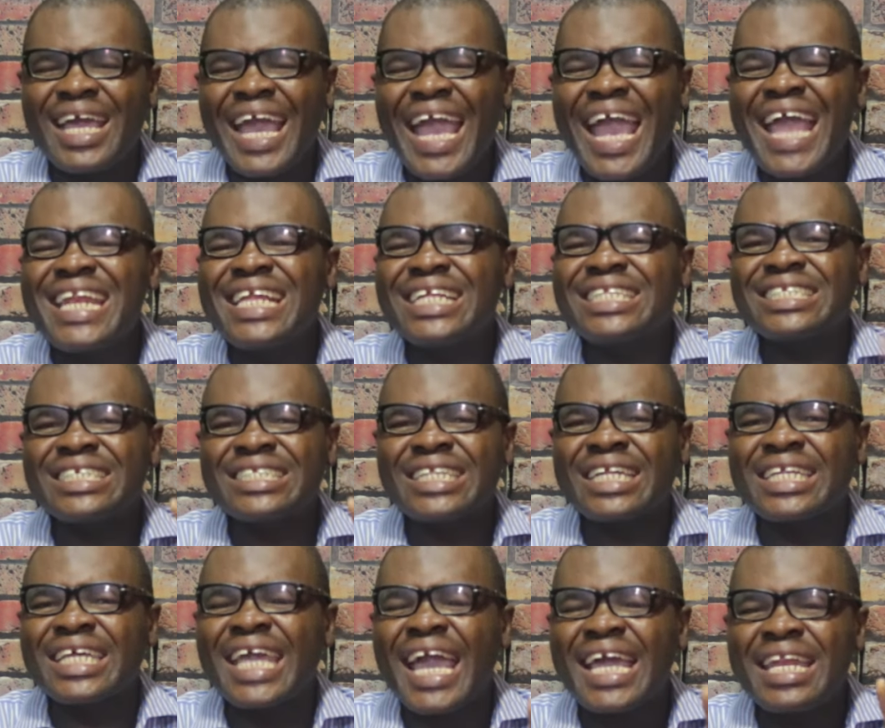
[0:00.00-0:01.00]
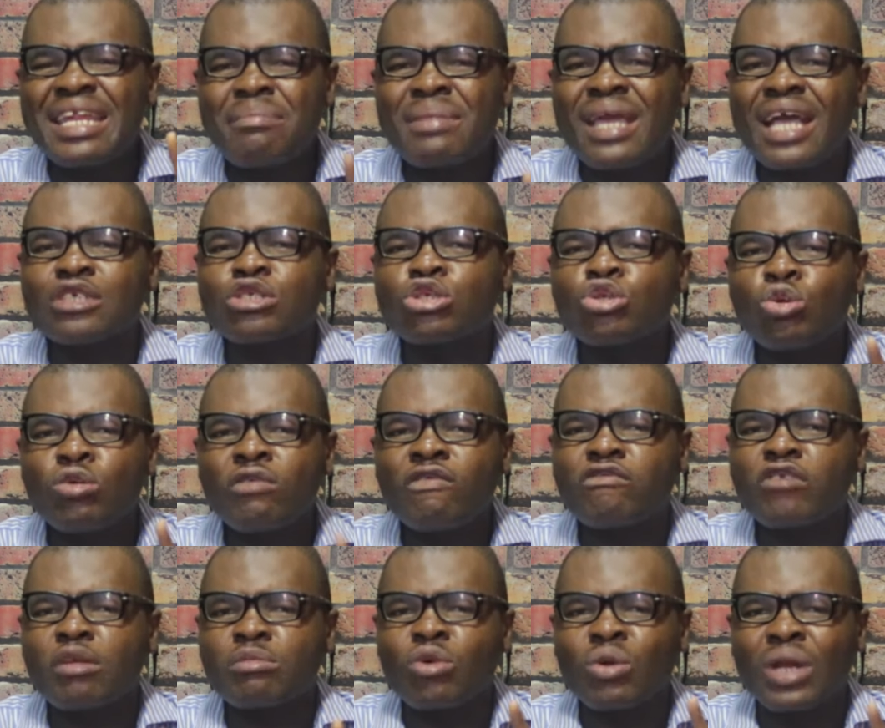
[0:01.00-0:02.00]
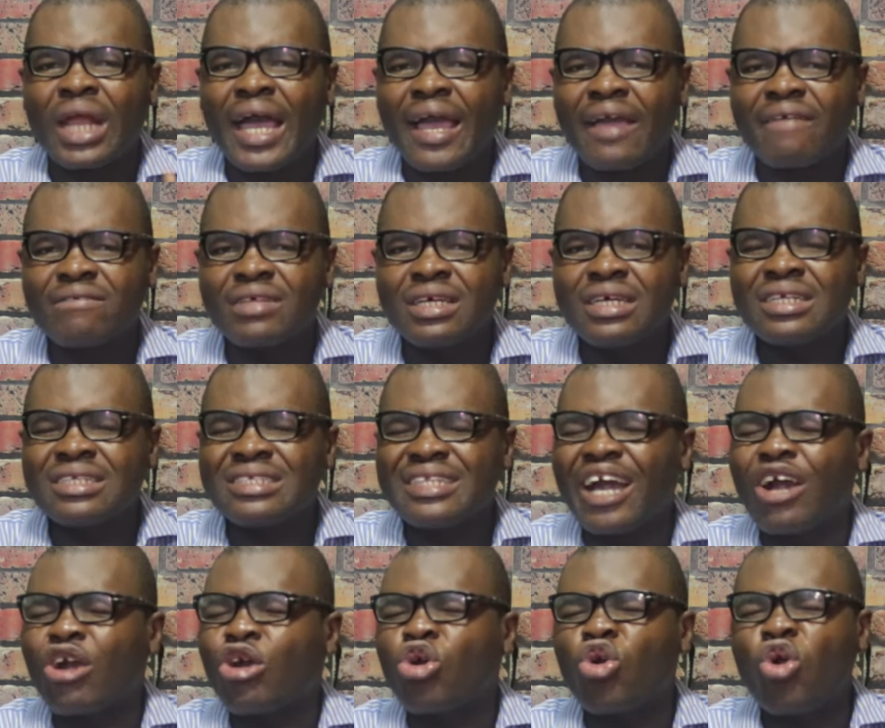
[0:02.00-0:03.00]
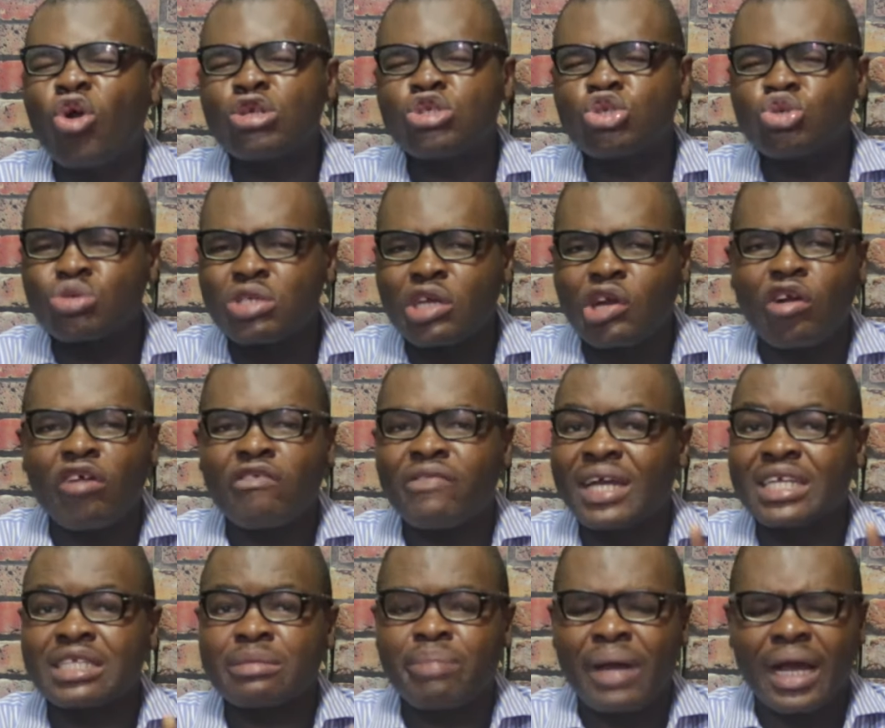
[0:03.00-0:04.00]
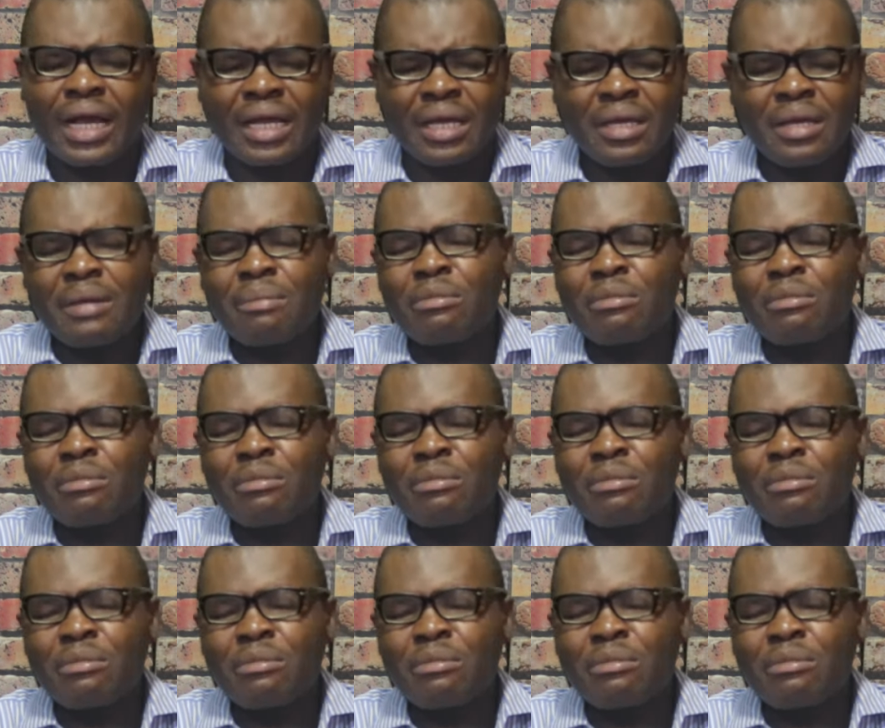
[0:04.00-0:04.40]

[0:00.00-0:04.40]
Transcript: Anything that the enemy has stolen from your life, that God should recover it back.